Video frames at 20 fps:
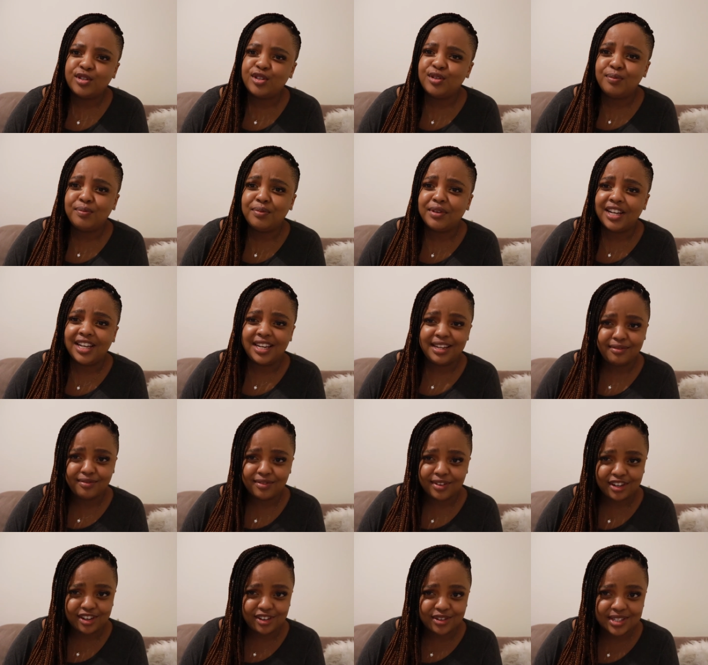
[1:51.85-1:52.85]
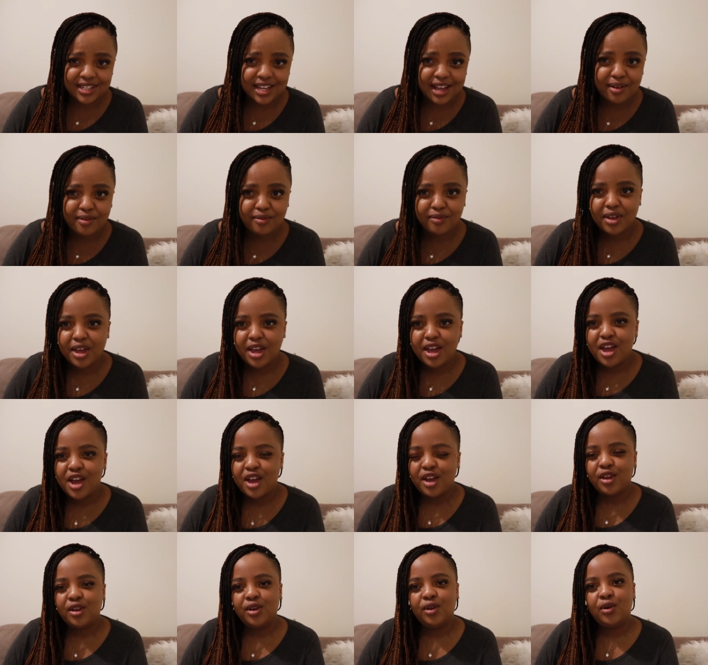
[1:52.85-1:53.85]
to believe in yourself,
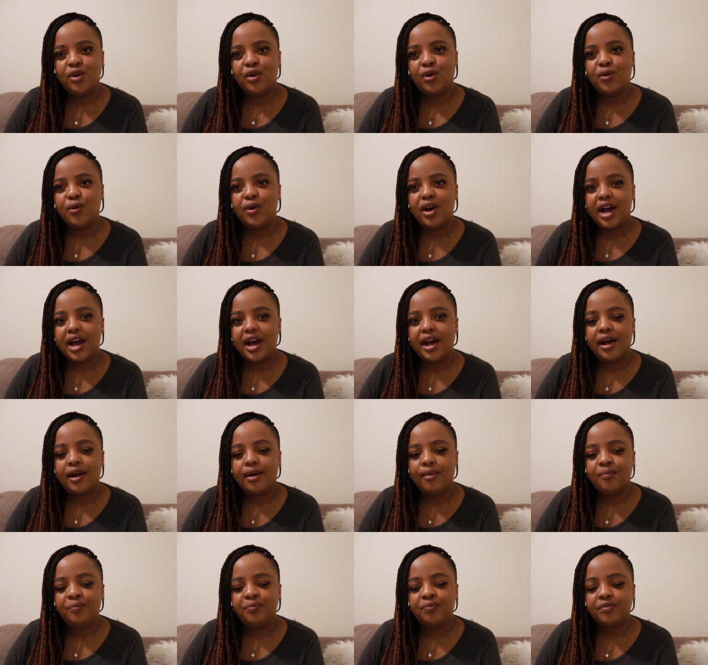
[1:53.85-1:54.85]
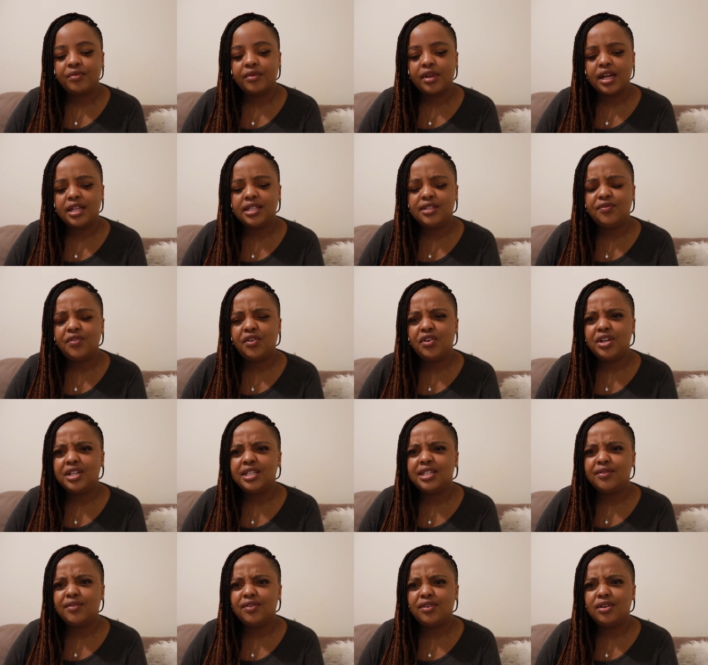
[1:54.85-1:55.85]
you know, um, it's very
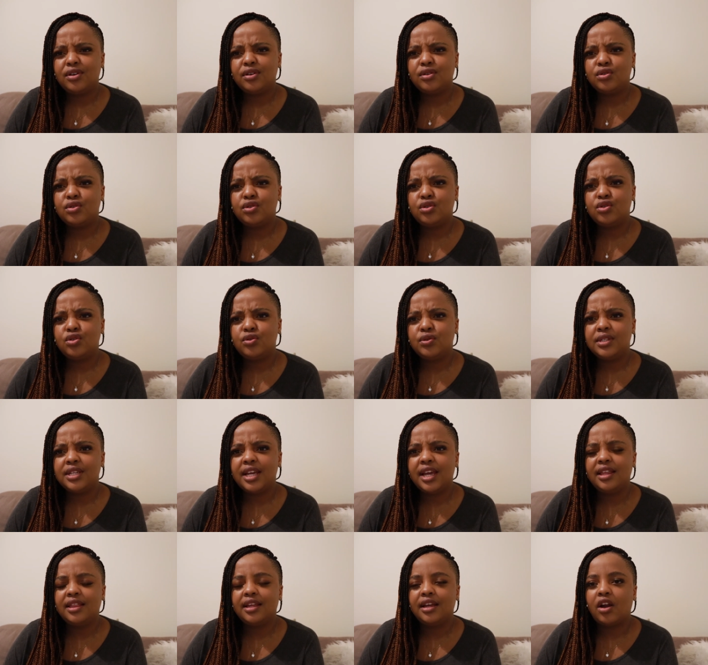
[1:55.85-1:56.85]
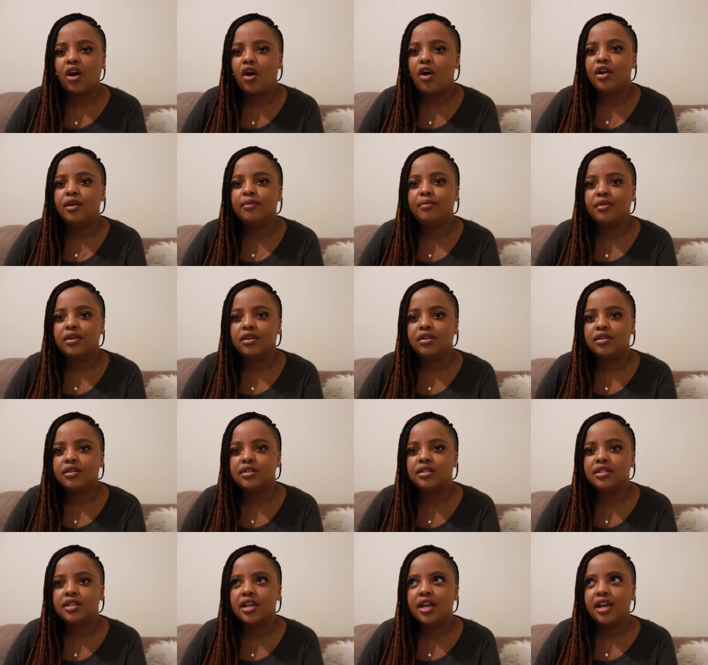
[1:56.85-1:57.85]
difficult to take that on
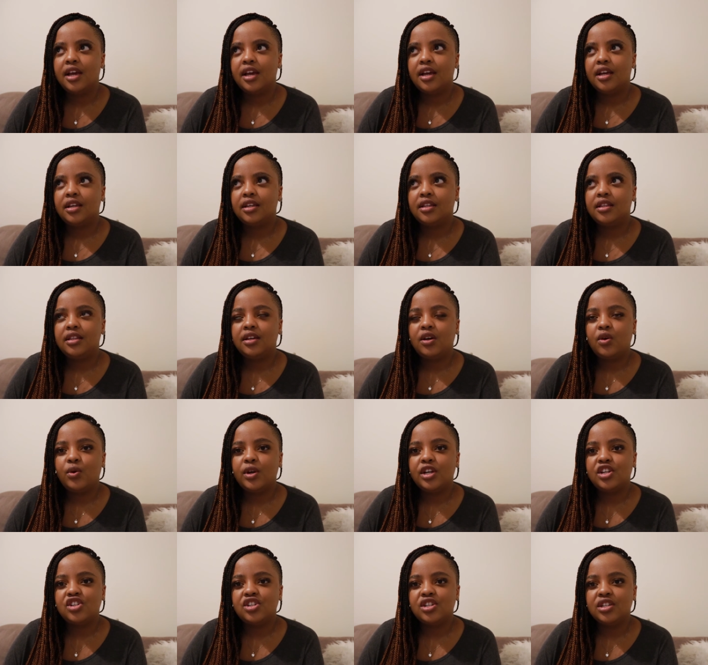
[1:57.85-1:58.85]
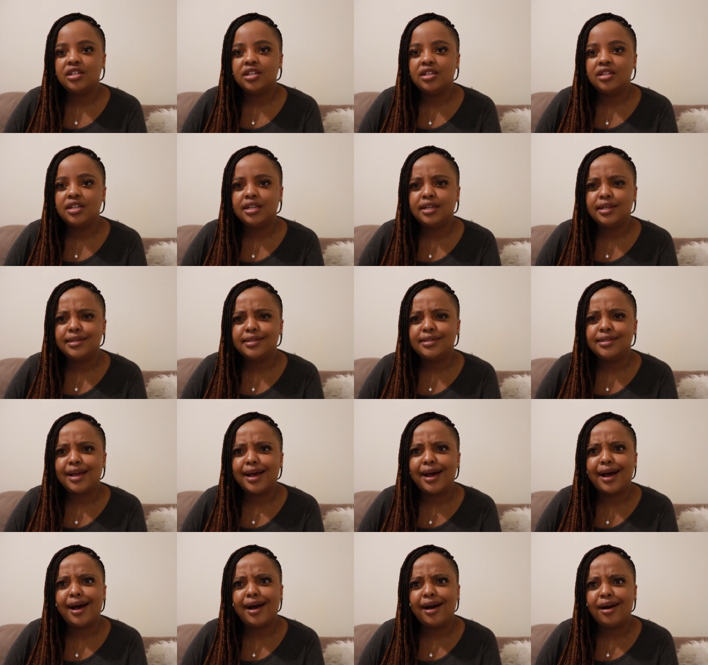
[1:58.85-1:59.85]
because the question is
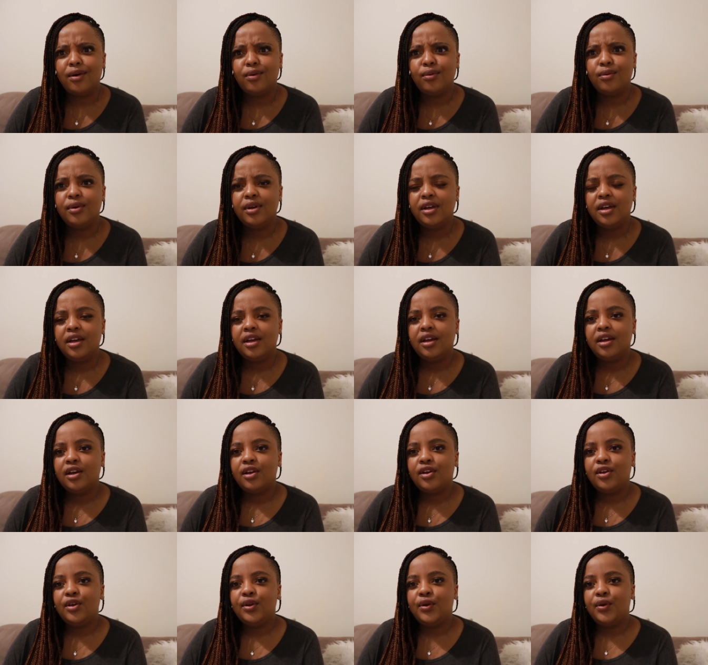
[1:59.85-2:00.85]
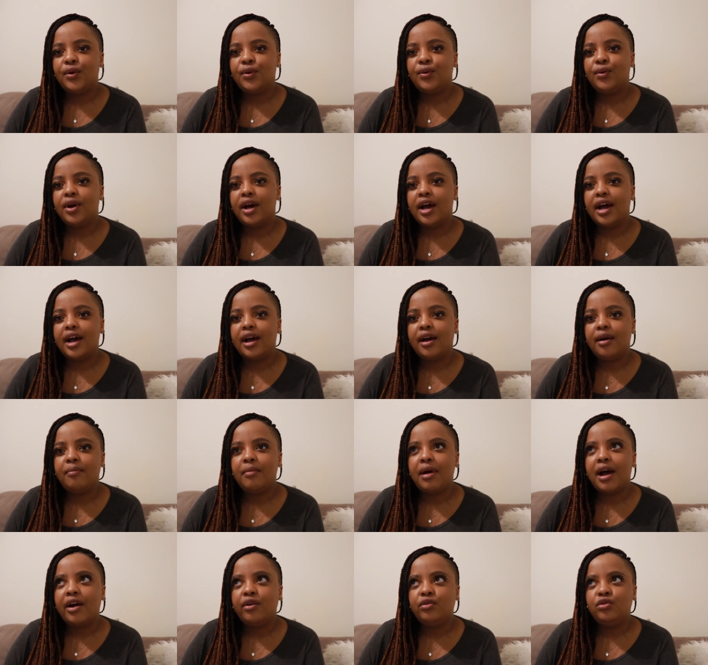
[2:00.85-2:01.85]
how, you know, um,
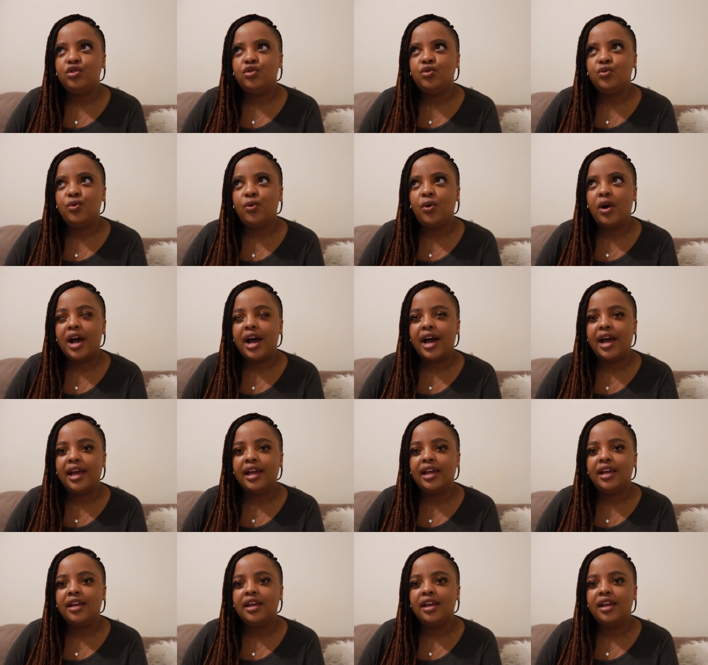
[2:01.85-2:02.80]
how do I